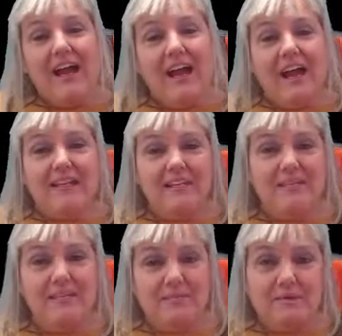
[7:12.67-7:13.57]
And it
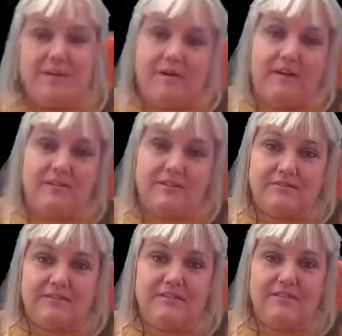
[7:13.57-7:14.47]
took me about
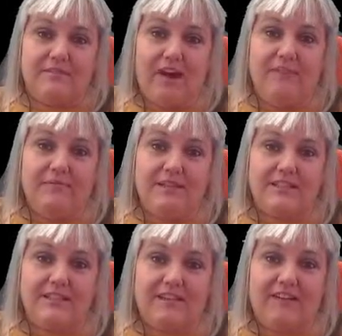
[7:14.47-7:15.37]
5
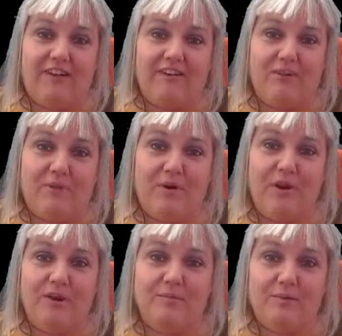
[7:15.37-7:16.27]
minutes to crack the bottle
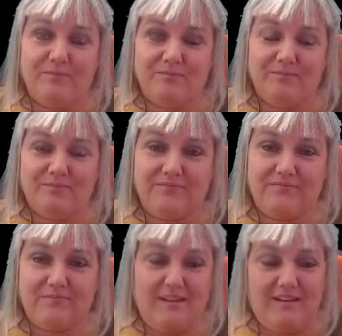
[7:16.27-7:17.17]
open.
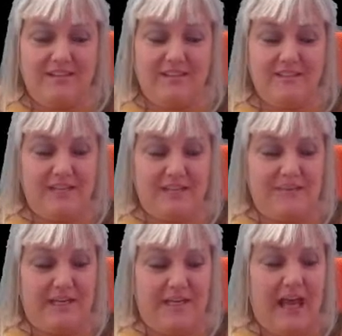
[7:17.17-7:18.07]
Oh dear
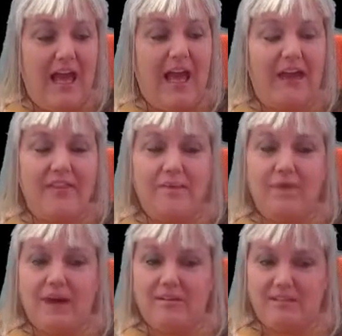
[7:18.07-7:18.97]
me. And then
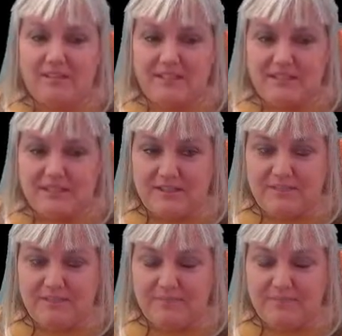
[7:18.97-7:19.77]
what else did I do?